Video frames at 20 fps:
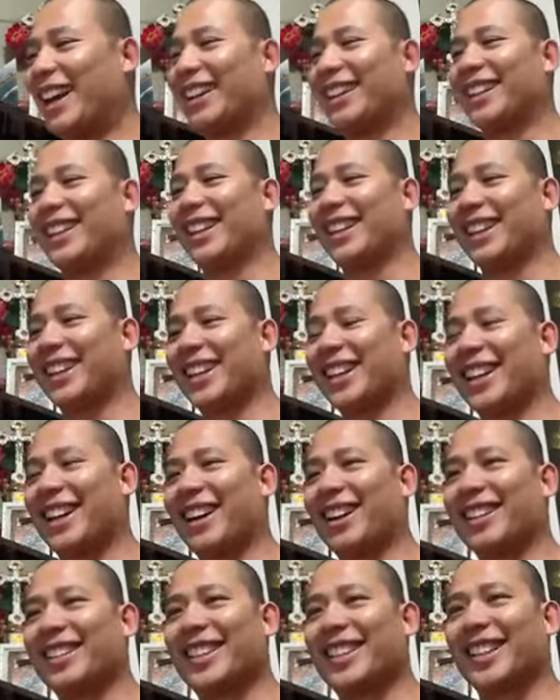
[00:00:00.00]
I get a
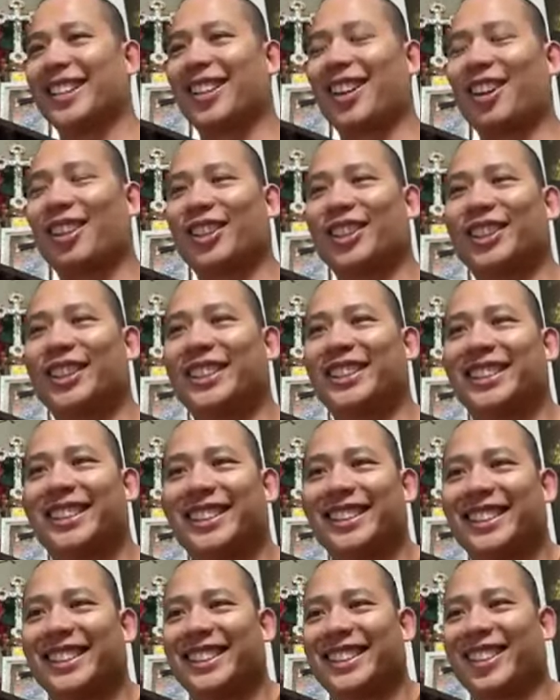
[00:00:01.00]
kick out of
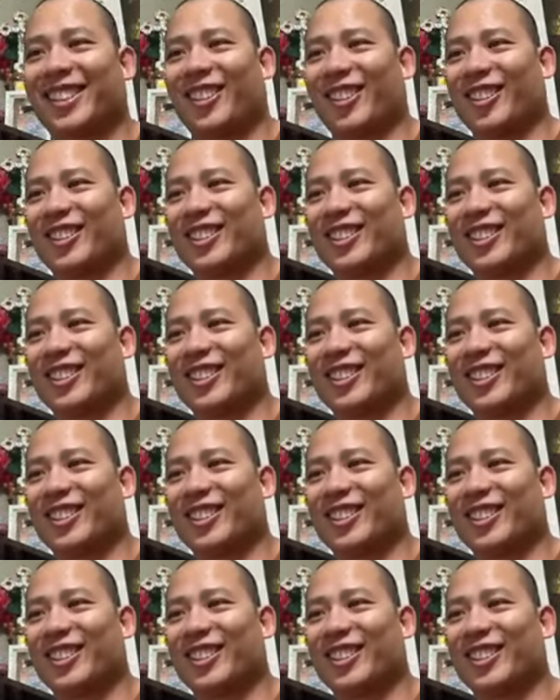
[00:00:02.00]
technologies, so.